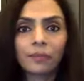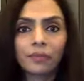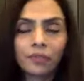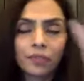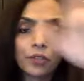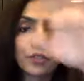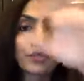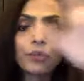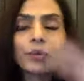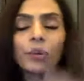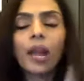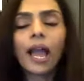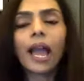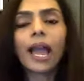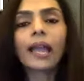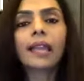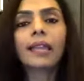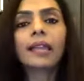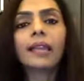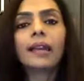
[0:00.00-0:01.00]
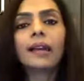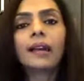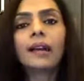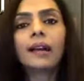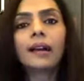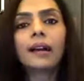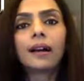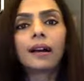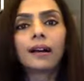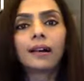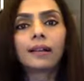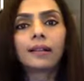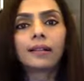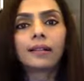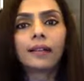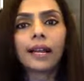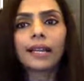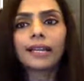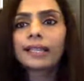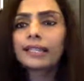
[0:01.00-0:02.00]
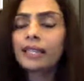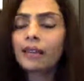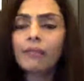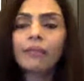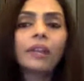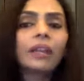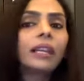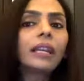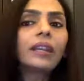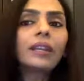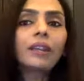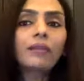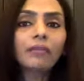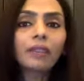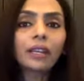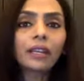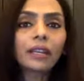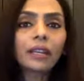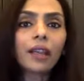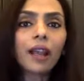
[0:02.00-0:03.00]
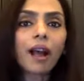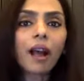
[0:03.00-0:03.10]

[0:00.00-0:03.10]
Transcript: you, and I definitely